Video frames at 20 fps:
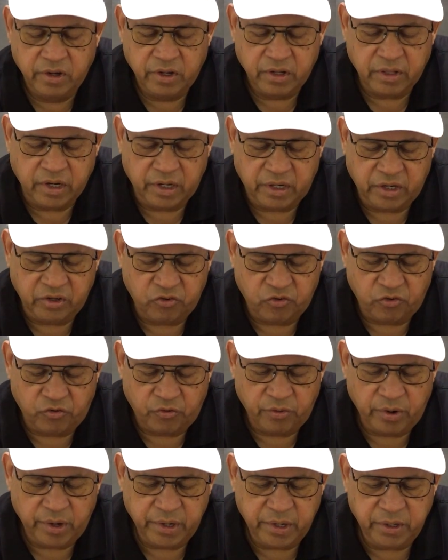that is
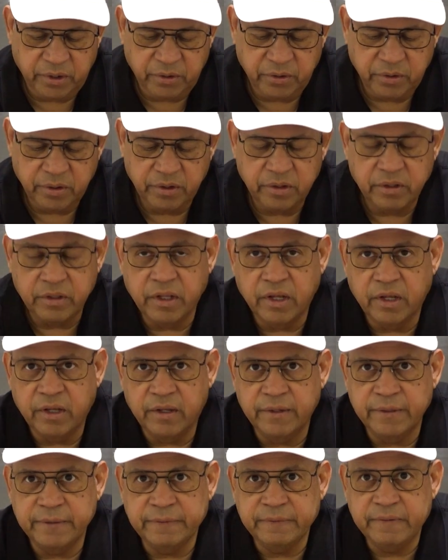running
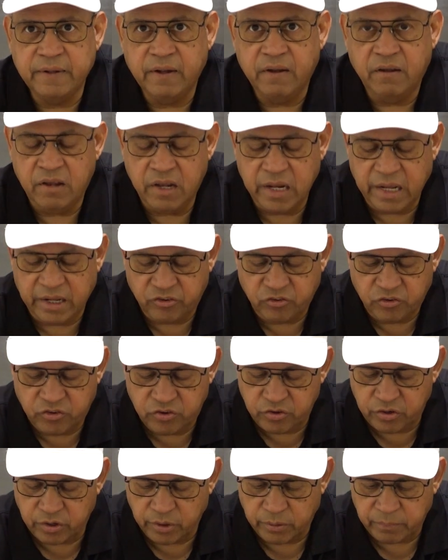the
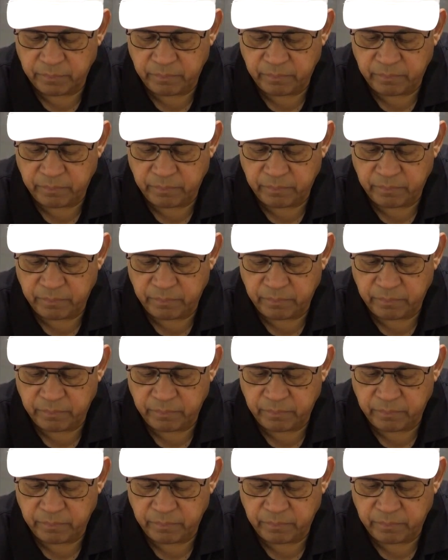lens.